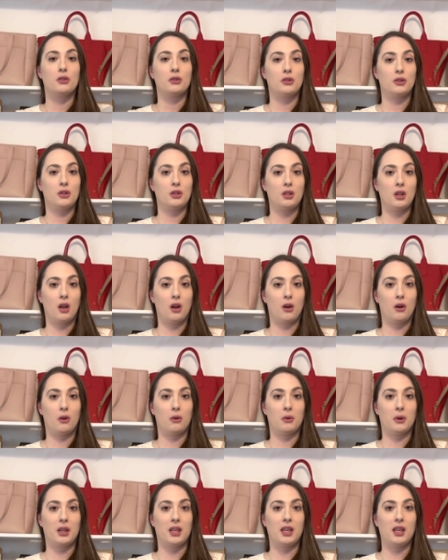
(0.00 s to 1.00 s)

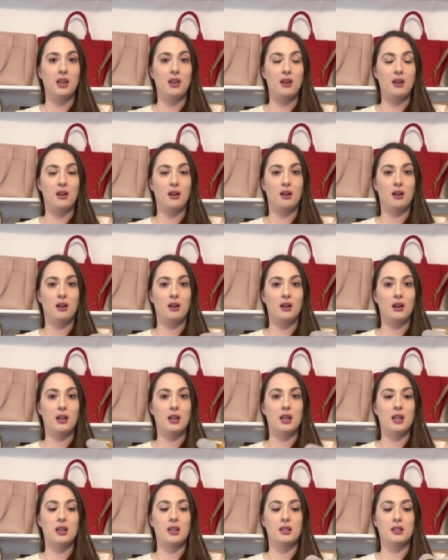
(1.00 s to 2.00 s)
So here
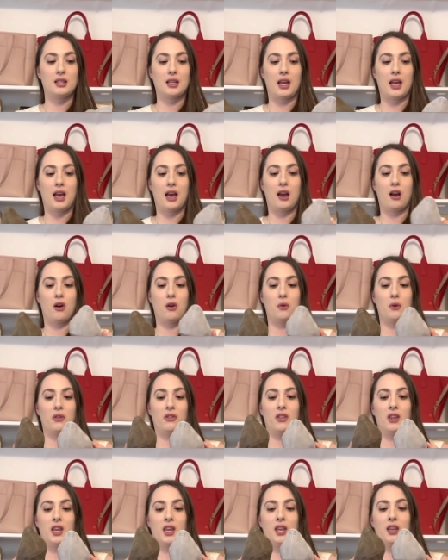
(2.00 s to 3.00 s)
is how
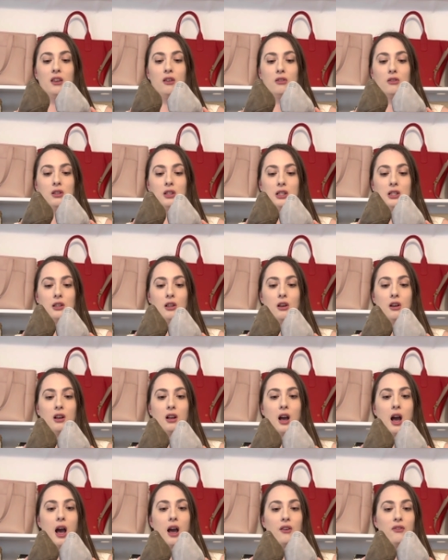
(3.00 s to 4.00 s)
the heels
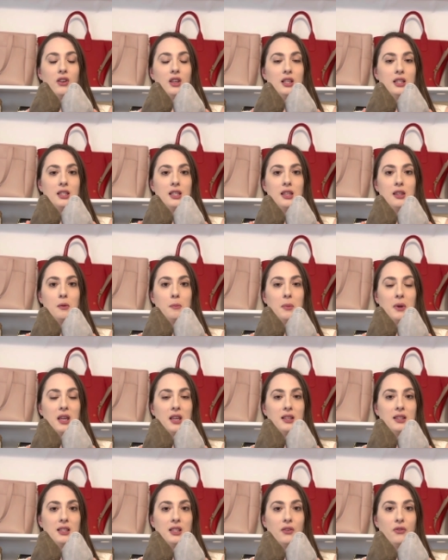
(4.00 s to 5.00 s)
look. Obviously the
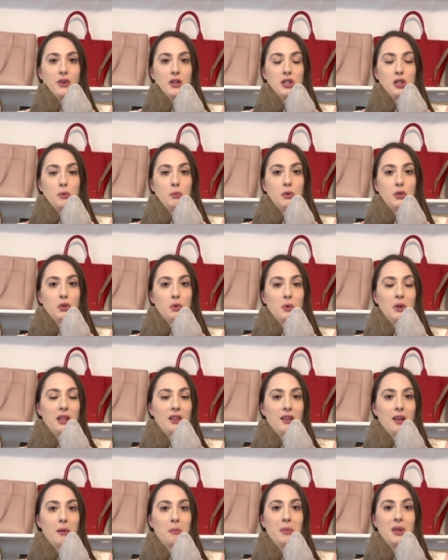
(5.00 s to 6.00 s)
biggest difference between
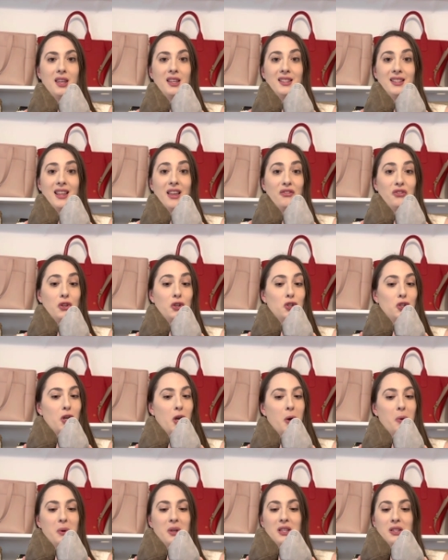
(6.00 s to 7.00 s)
them is that the
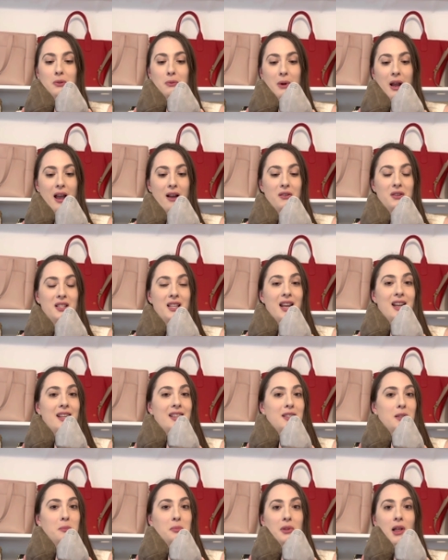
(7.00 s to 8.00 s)
toe is round and
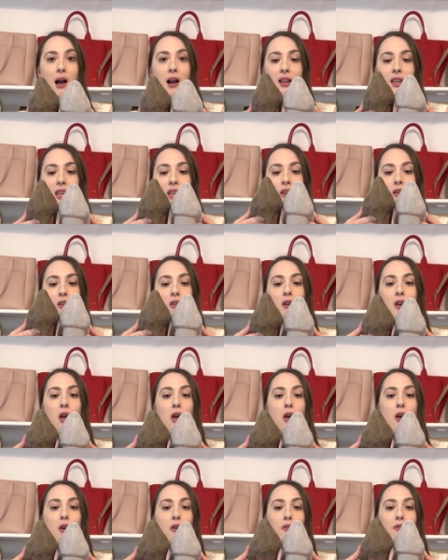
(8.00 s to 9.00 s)
it's a block heel
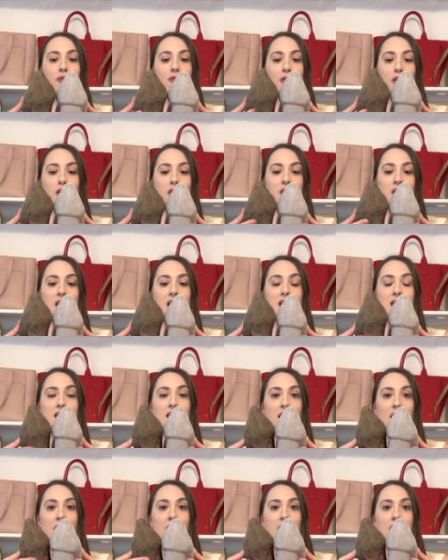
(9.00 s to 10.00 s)
versus
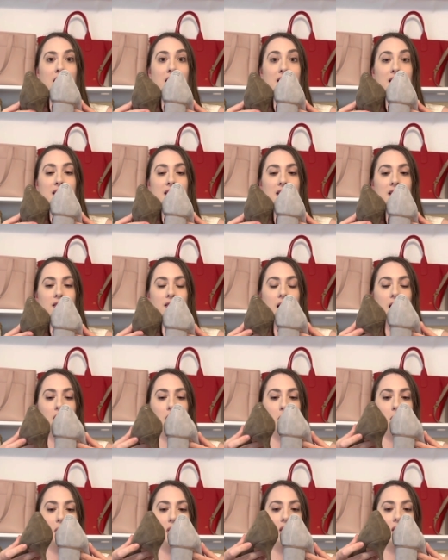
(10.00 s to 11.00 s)
a
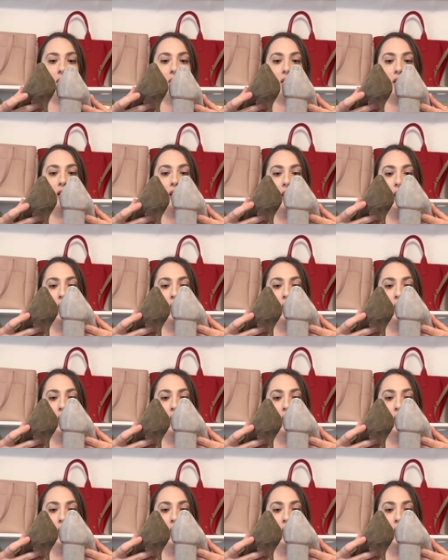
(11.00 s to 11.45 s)
stiletto heel.